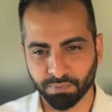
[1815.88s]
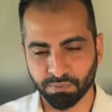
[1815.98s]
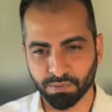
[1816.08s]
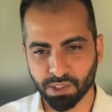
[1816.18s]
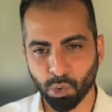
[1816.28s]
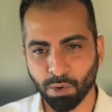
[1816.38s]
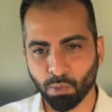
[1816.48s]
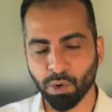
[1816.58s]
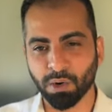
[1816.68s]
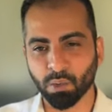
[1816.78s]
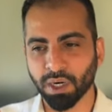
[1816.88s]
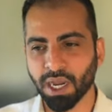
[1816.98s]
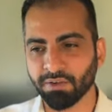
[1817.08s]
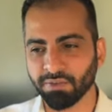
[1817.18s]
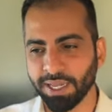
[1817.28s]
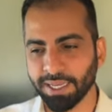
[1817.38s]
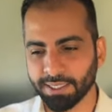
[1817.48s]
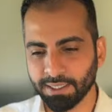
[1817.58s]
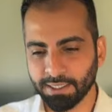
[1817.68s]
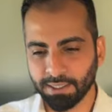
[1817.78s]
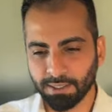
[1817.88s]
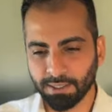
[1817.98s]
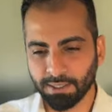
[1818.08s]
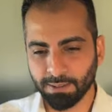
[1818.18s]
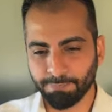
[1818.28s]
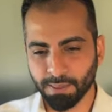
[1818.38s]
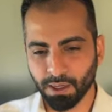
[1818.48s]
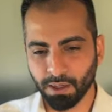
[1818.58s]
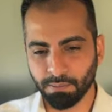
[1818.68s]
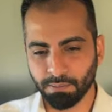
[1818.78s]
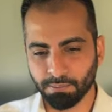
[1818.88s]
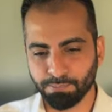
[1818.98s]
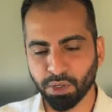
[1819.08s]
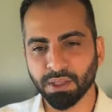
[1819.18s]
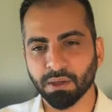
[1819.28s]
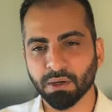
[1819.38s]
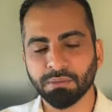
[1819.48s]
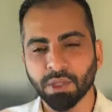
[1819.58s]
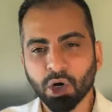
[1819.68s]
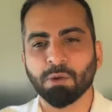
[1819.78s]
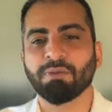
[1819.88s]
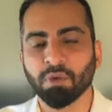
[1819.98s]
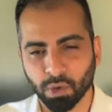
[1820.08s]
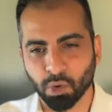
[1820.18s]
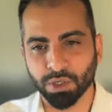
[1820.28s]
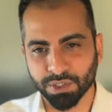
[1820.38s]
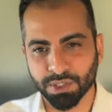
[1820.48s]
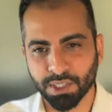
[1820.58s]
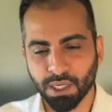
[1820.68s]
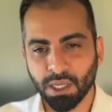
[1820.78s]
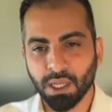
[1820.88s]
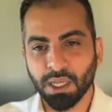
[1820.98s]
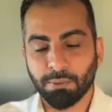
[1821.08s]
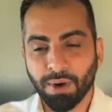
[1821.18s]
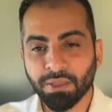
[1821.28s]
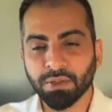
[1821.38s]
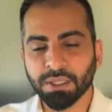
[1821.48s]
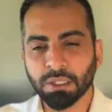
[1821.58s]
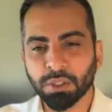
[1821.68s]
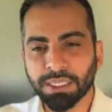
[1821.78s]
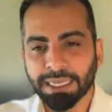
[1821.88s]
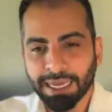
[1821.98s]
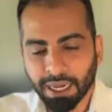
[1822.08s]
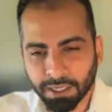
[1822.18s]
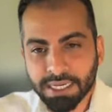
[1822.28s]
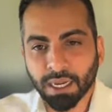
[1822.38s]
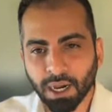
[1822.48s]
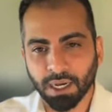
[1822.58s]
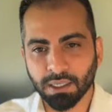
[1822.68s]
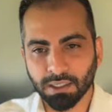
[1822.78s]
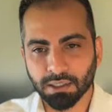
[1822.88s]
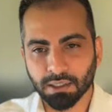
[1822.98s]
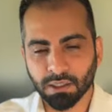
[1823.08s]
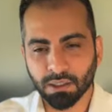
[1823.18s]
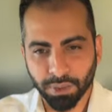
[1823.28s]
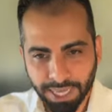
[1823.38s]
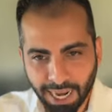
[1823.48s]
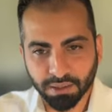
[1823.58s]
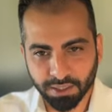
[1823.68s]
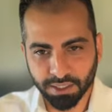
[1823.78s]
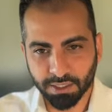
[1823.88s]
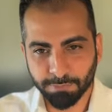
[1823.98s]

So we're kind of like putting the cart before the horse, rather than looking at haqiqa, reality,